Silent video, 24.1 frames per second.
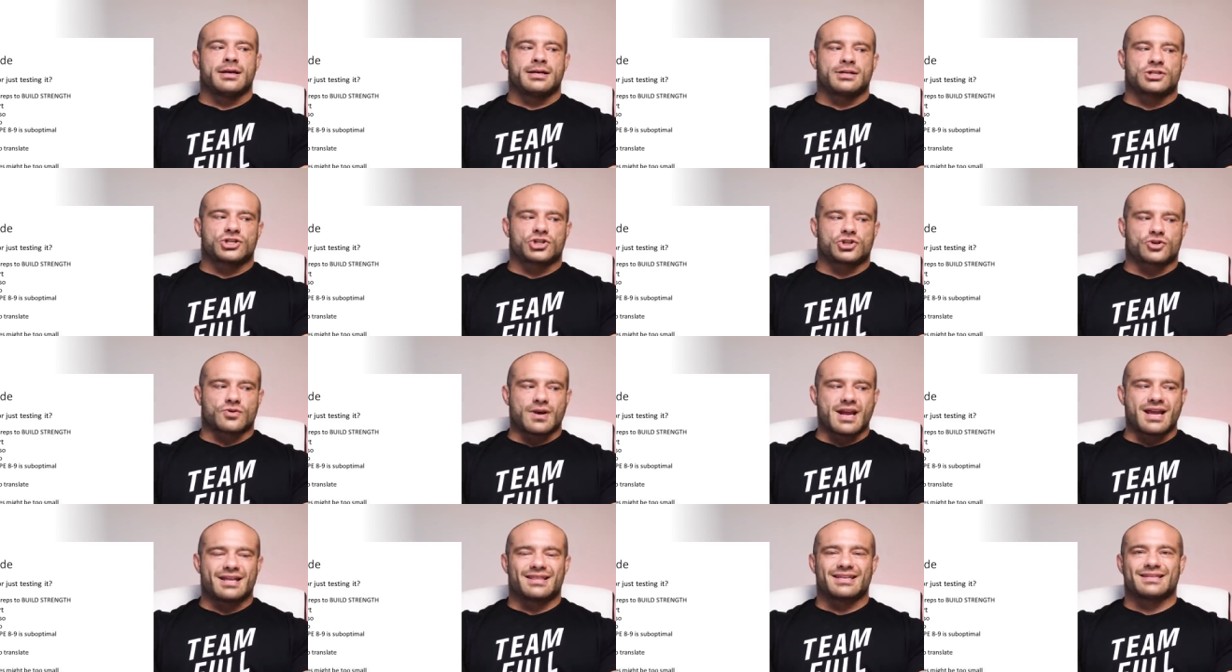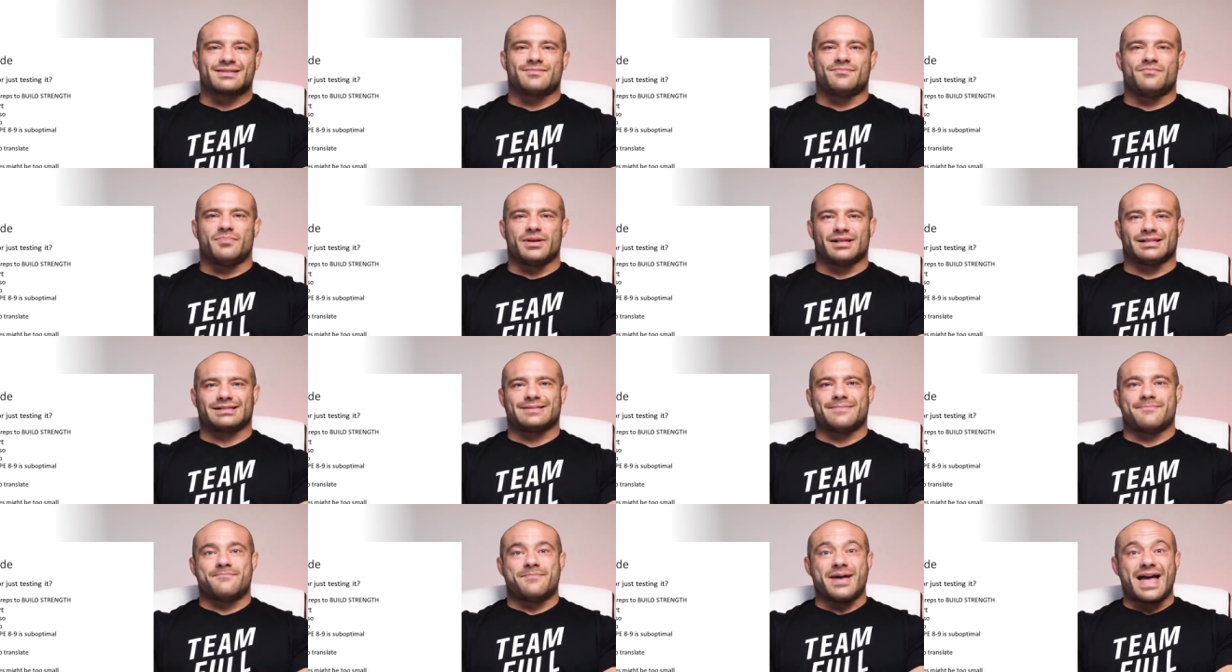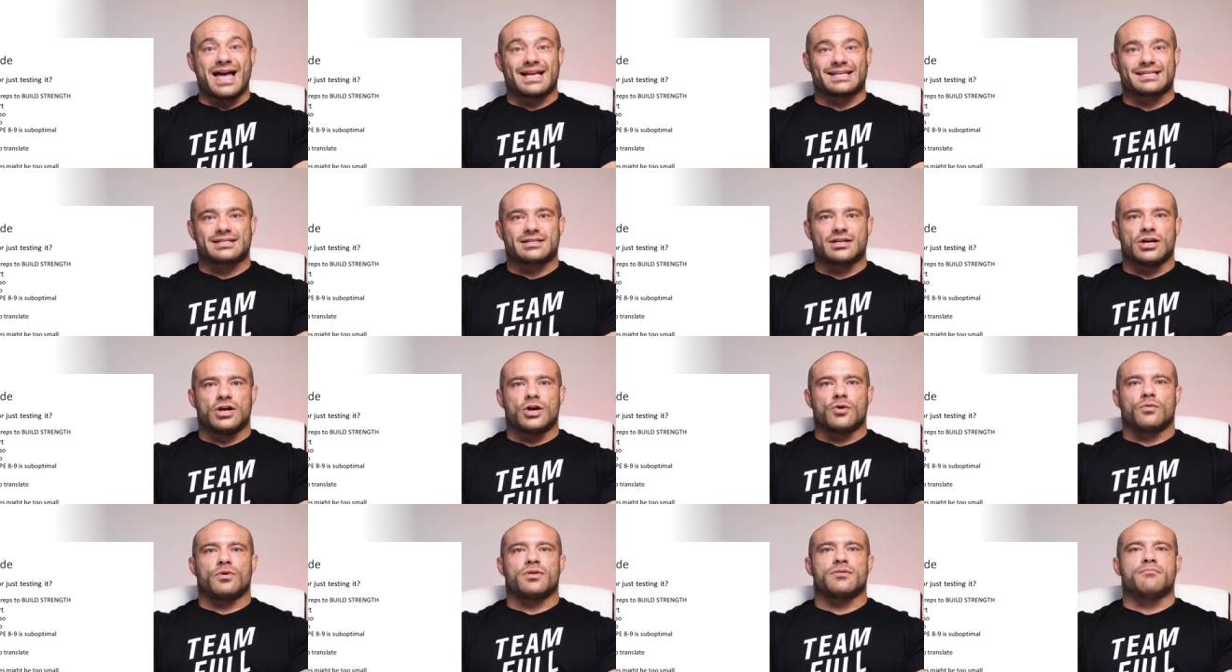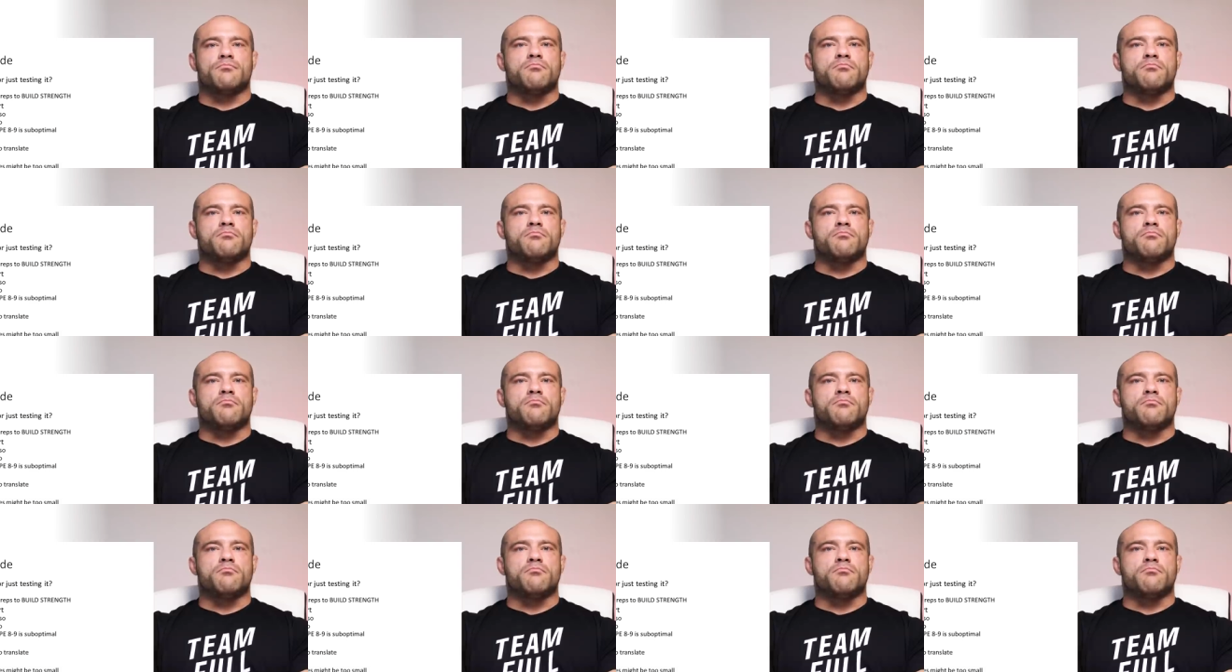Strength is built best with